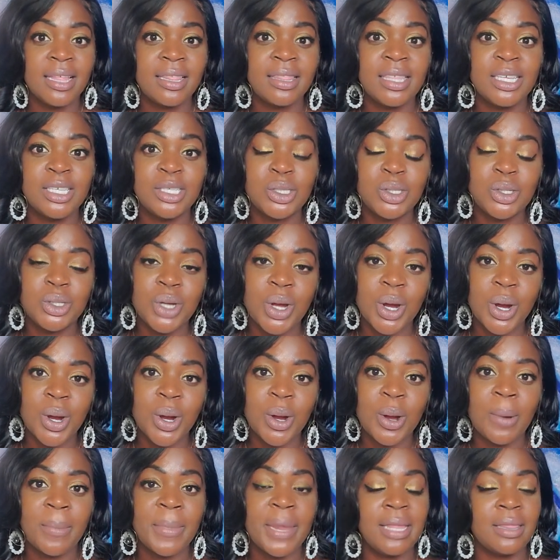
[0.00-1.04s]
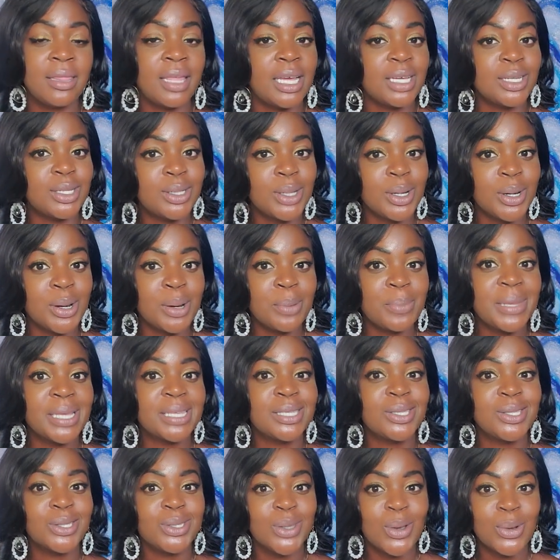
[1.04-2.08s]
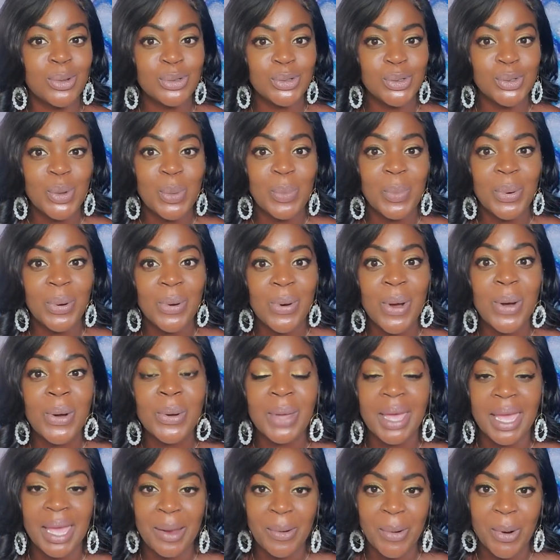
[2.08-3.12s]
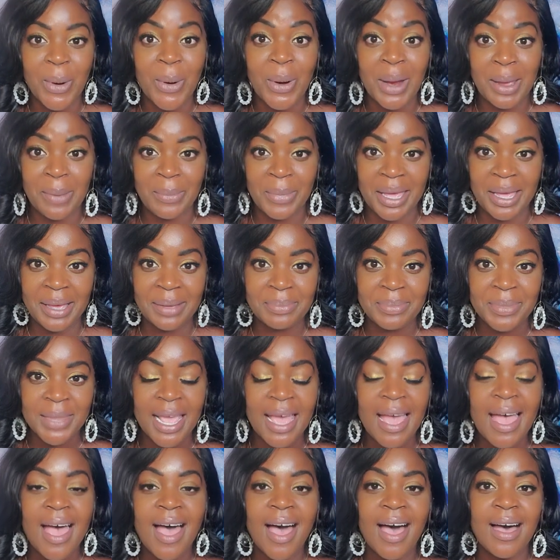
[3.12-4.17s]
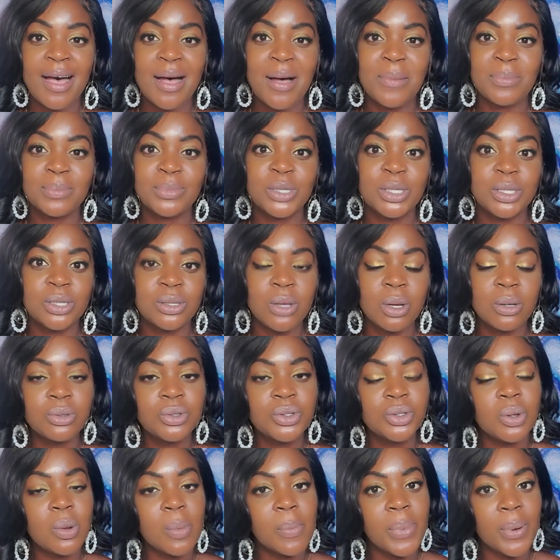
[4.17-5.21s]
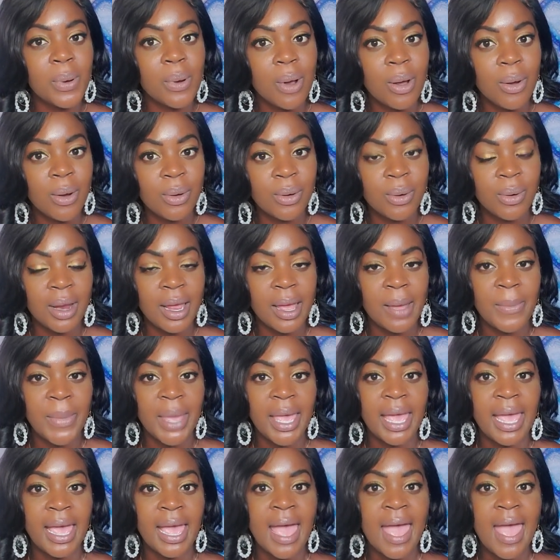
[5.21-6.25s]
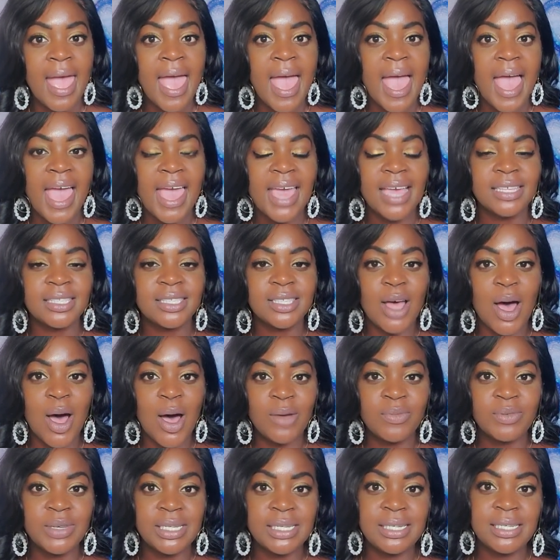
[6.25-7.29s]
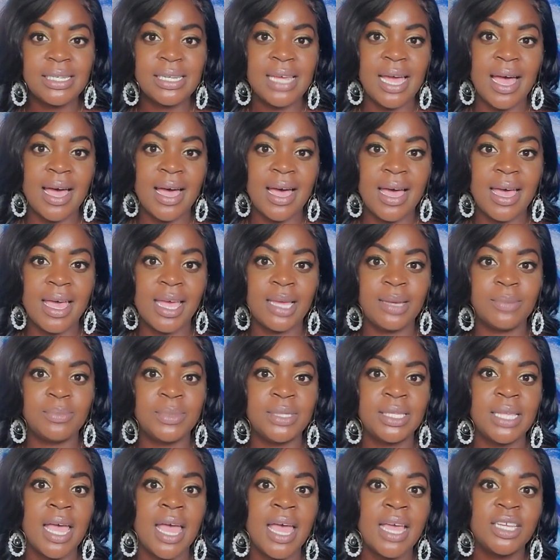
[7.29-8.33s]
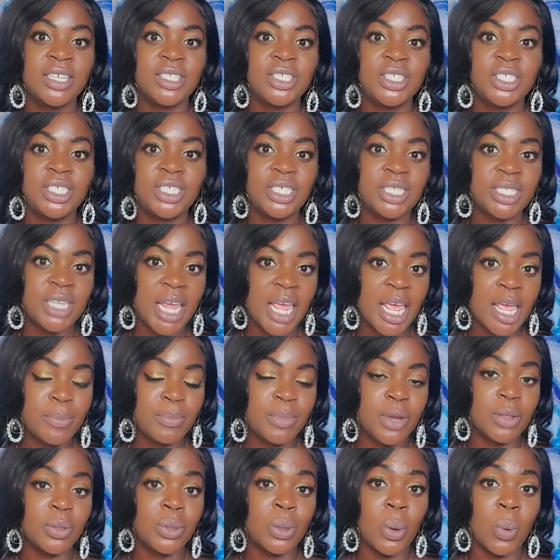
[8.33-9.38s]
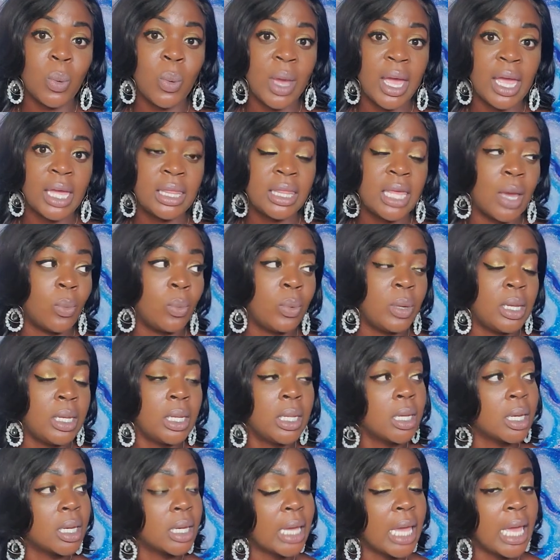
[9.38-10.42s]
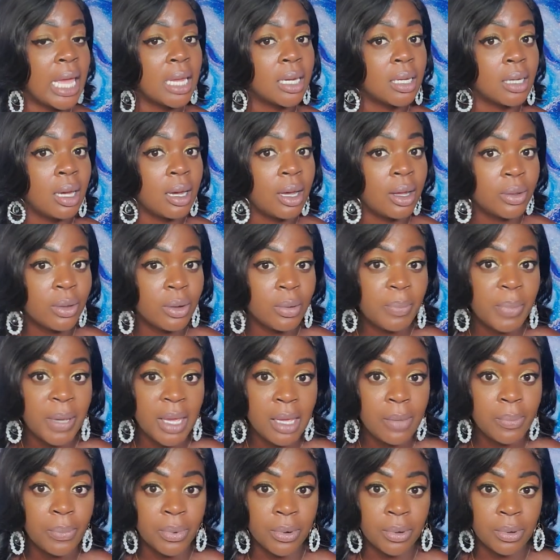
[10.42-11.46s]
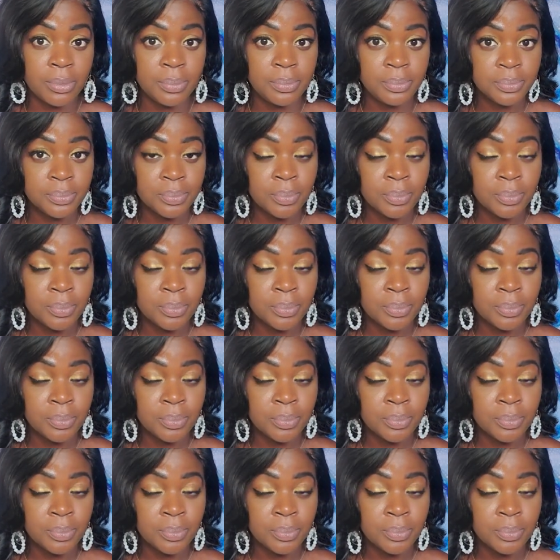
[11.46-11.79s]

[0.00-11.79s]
this term, and that term is social programming. Social programming has oftentimes shaped the way that we look at other people,